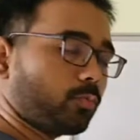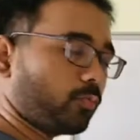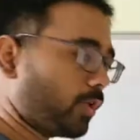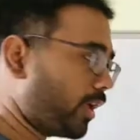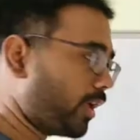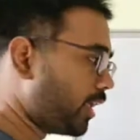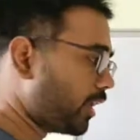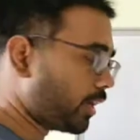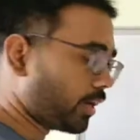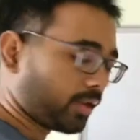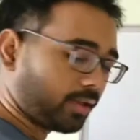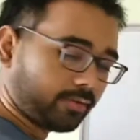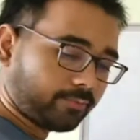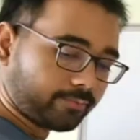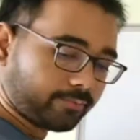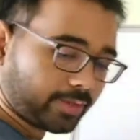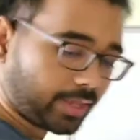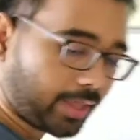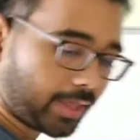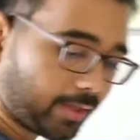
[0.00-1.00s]
where
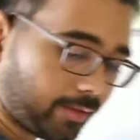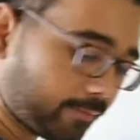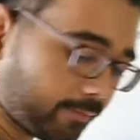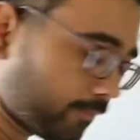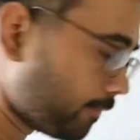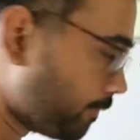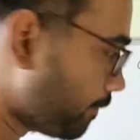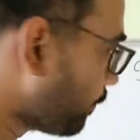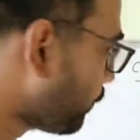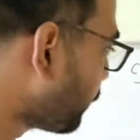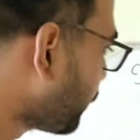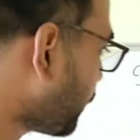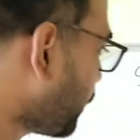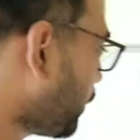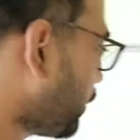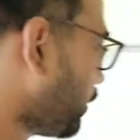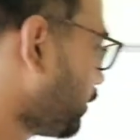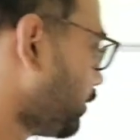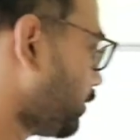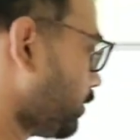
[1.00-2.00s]
we have
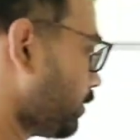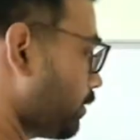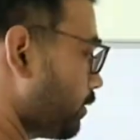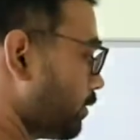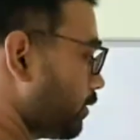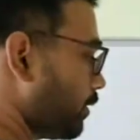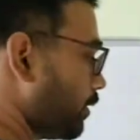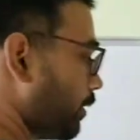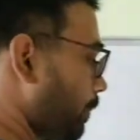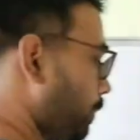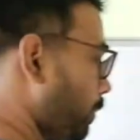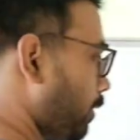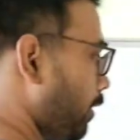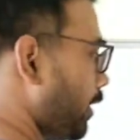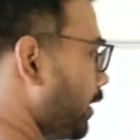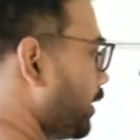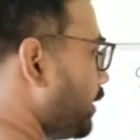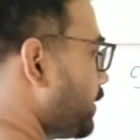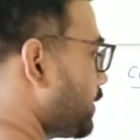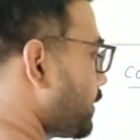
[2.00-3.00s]
the
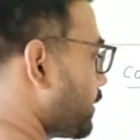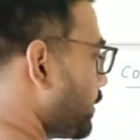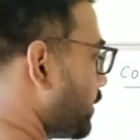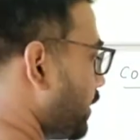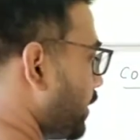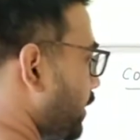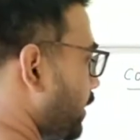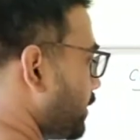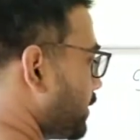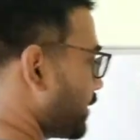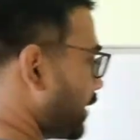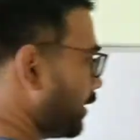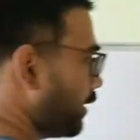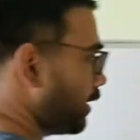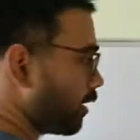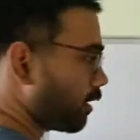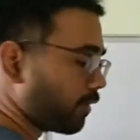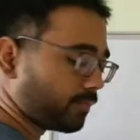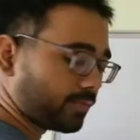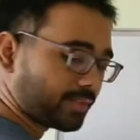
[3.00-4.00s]
points, the
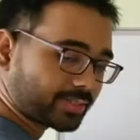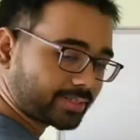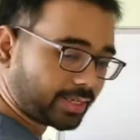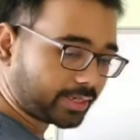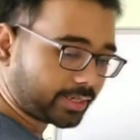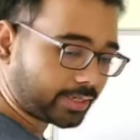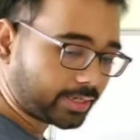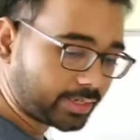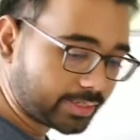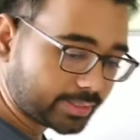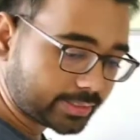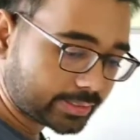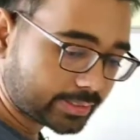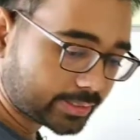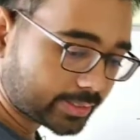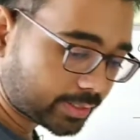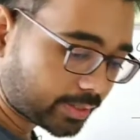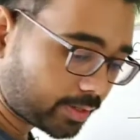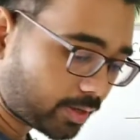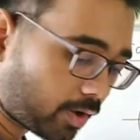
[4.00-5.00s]
center of the circle is
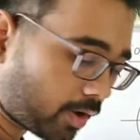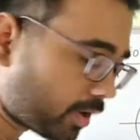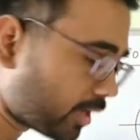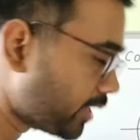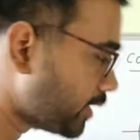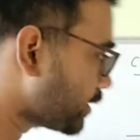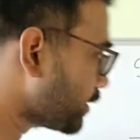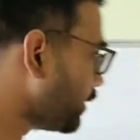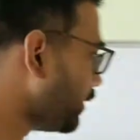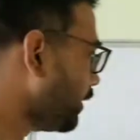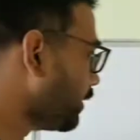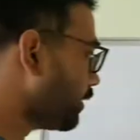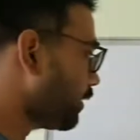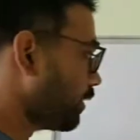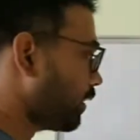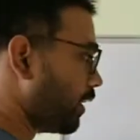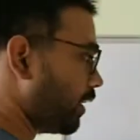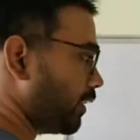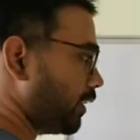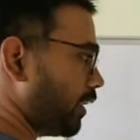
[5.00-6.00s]
origin
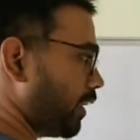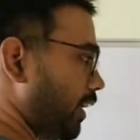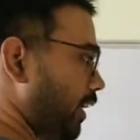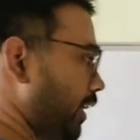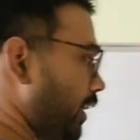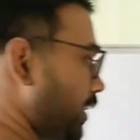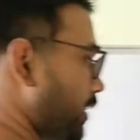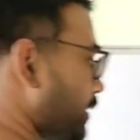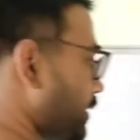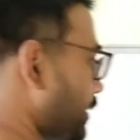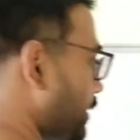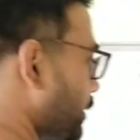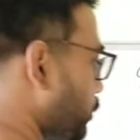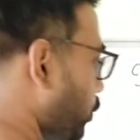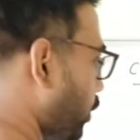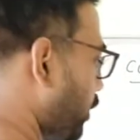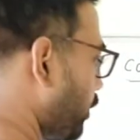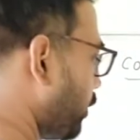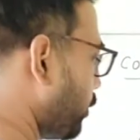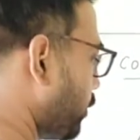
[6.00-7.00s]
and the radius is
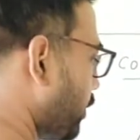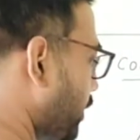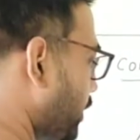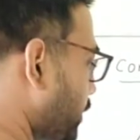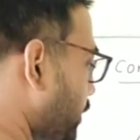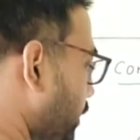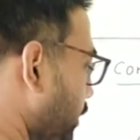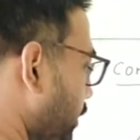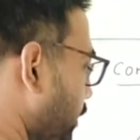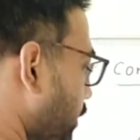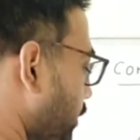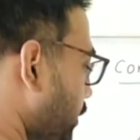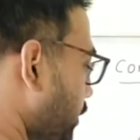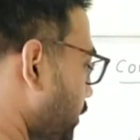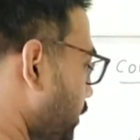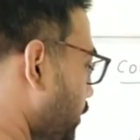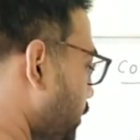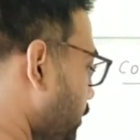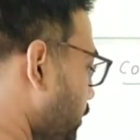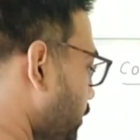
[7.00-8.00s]
1 unit.
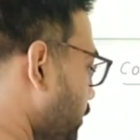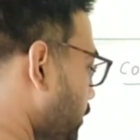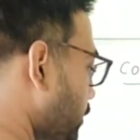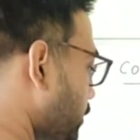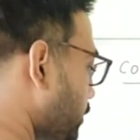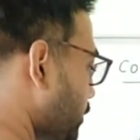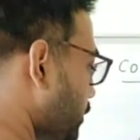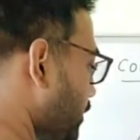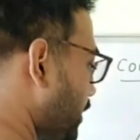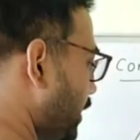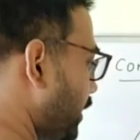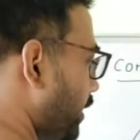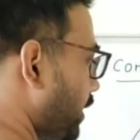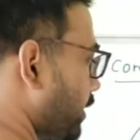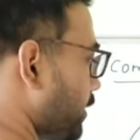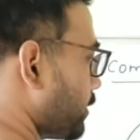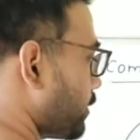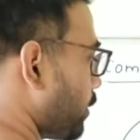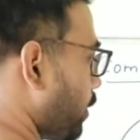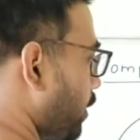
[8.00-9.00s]
So center
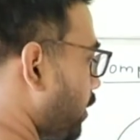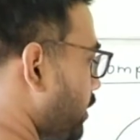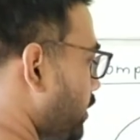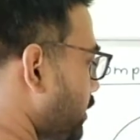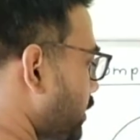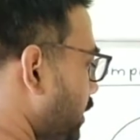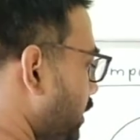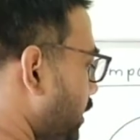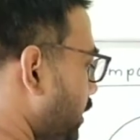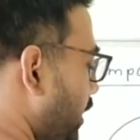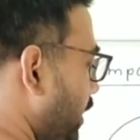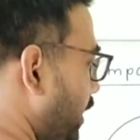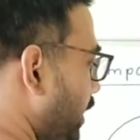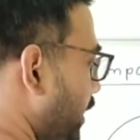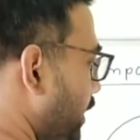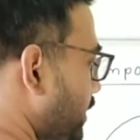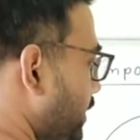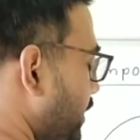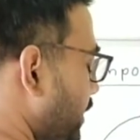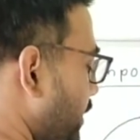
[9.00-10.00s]
is origin and the
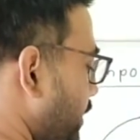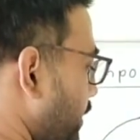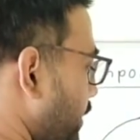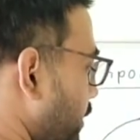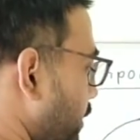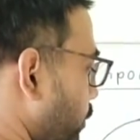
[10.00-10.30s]
radius is